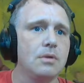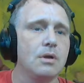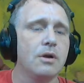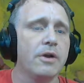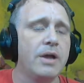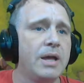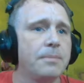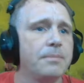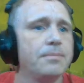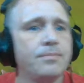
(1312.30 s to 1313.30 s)

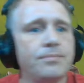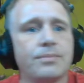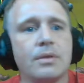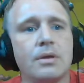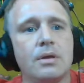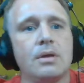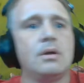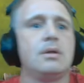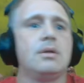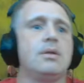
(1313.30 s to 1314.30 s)
Alright.
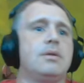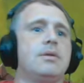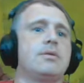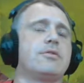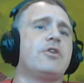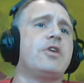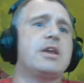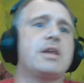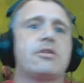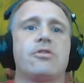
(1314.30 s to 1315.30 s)
So starting
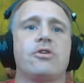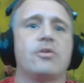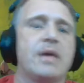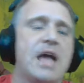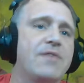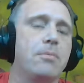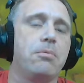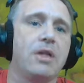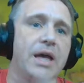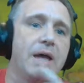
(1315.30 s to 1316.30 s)
next turn, we have a
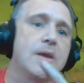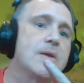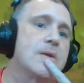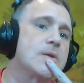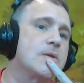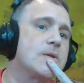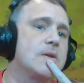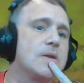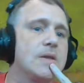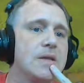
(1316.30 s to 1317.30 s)
plan.
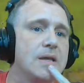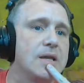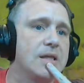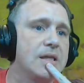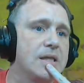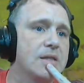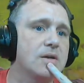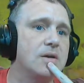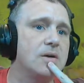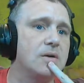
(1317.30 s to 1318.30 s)
It is
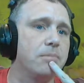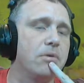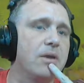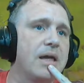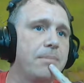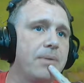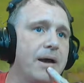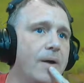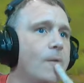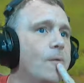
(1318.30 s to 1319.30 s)
called Blight
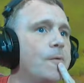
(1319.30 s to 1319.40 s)
Pile.